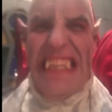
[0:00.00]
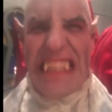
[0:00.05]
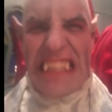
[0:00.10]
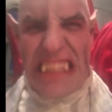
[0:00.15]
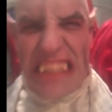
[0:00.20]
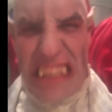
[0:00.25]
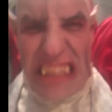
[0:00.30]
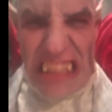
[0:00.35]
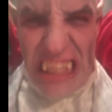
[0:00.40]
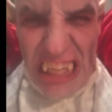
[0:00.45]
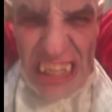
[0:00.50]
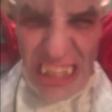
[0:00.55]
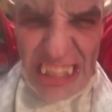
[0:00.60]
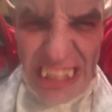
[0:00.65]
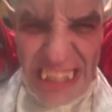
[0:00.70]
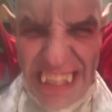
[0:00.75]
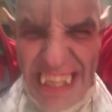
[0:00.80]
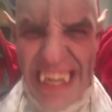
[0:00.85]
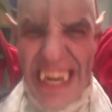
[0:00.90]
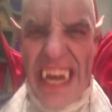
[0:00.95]

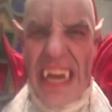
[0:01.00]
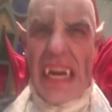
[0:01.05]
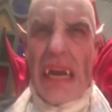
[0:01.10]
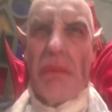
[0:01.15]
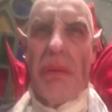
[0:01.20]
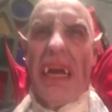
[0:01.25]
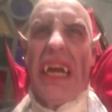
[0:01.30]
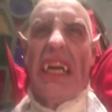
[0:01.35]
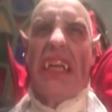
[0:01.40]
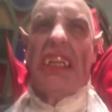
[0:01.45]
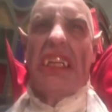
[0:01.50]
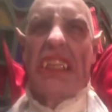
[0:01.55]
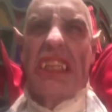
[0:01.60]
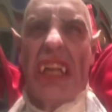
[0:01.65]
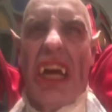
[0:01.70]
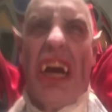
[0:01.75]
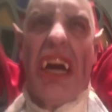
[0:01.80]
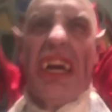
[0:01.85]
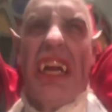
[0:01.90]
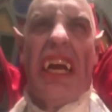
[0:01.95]
Sturdy like a big
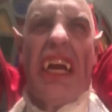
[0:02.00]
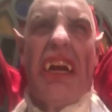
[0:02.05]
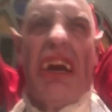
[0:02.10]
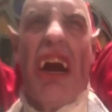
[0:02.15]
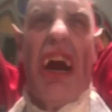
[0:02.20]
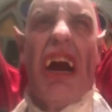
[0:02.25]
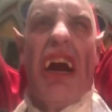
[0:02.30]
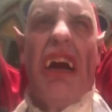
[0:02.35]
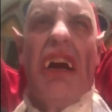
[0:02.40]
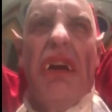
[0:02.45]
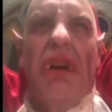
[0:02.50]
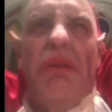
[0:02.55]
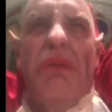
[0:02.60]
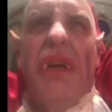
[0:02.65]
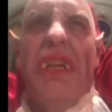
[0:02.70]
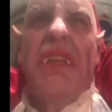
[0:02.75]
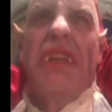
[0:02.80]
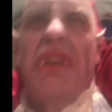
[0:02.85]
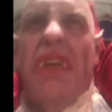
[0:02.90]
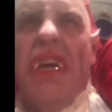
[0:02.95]
sturdy girl with